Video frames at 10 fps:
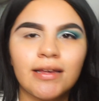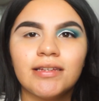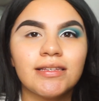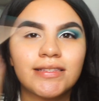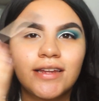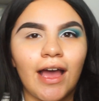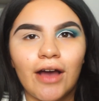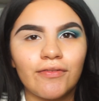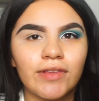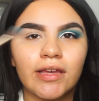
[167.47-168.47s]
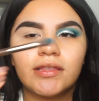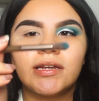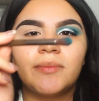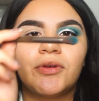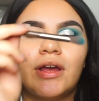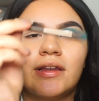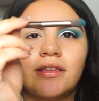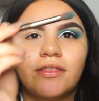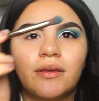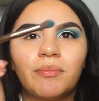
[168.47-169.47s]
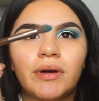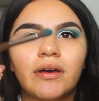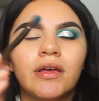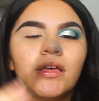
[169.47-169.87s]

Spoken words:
It doesn't have like the name or anything, but